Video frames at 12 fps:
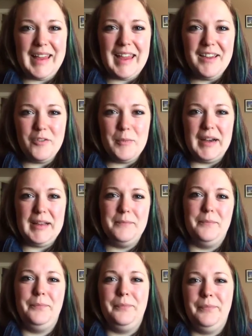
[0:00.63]
Hey everybody!
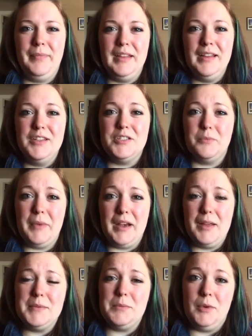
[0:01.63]
So my
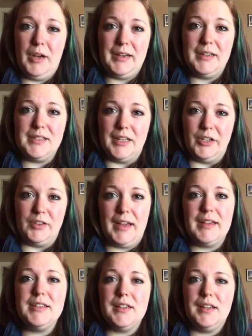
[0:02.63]
name is Miranda
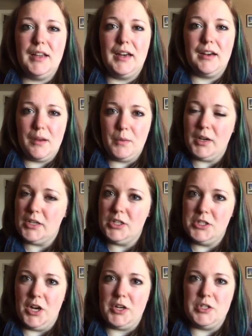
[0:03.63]
Sunderland, and I wanted
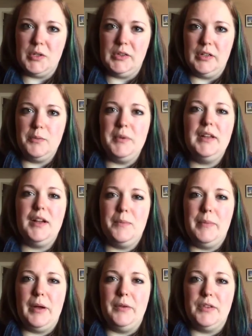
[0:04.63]
to talk to you a little bit
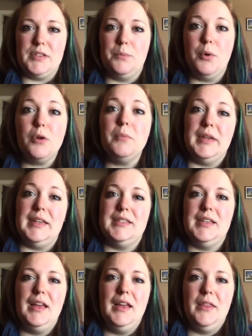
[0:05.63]
about the support
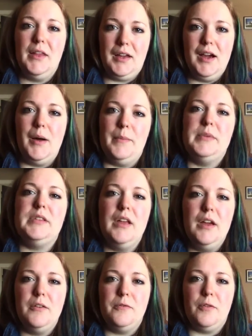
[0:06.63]
piece that comes
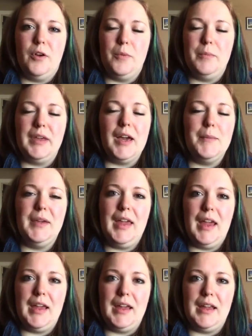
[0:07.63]
from becoming
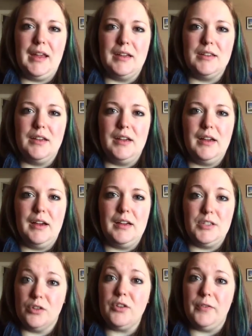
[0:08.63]
a
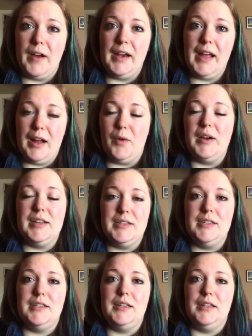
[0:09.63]
certified equine
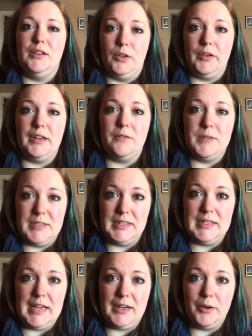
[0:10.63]
assisted learning
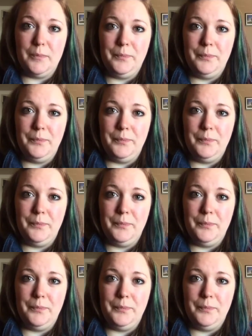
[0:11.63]
facilitator.